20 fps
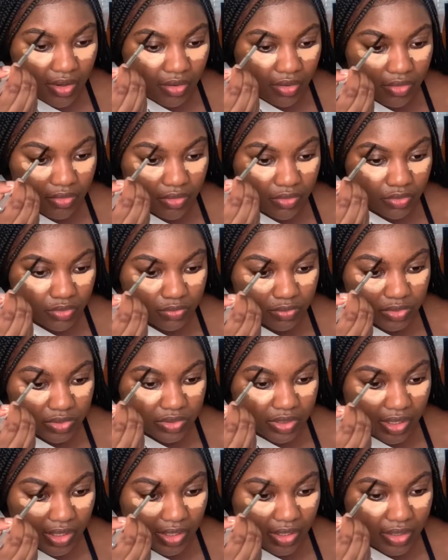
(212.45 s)
On a normal
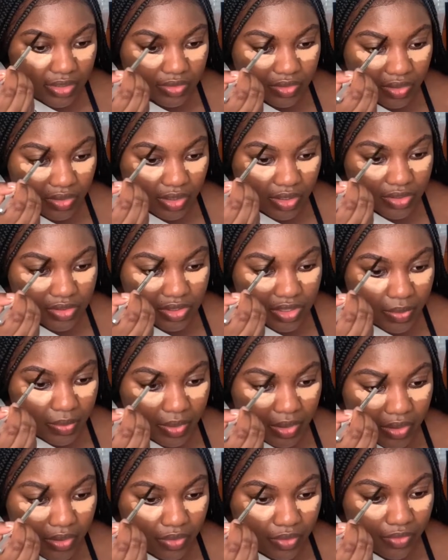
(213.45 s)
day, I don't actually
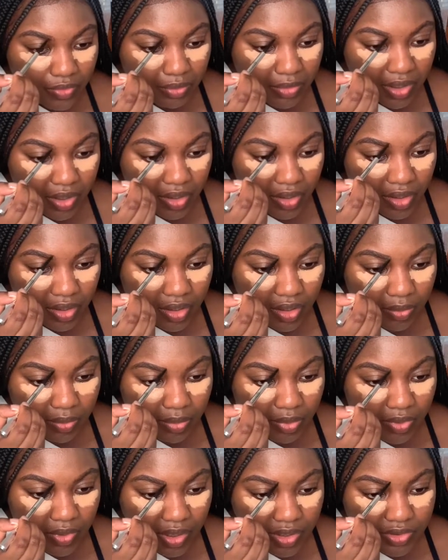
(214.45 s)
wear a lot of
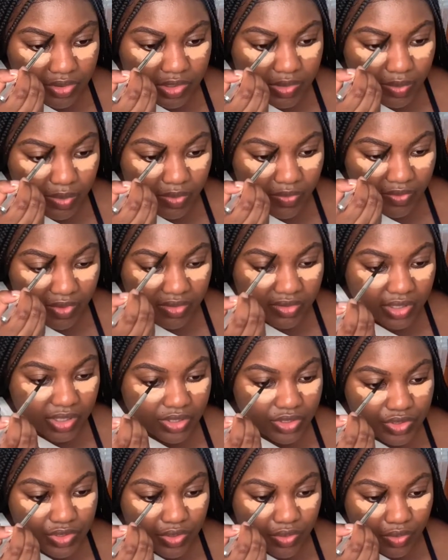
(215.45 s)
makeup. I just put
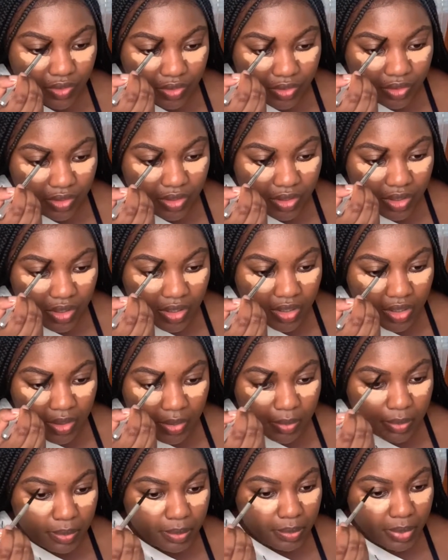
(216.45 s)
foundation on.
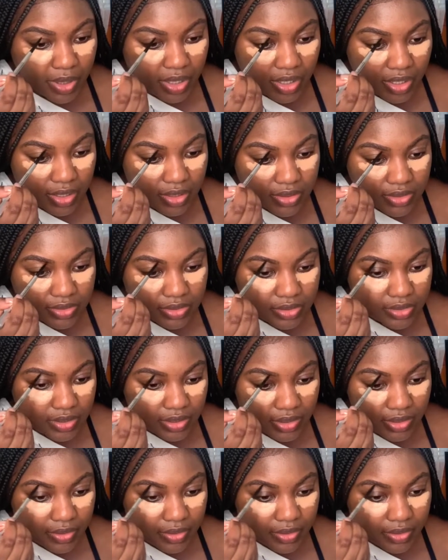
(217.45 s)
But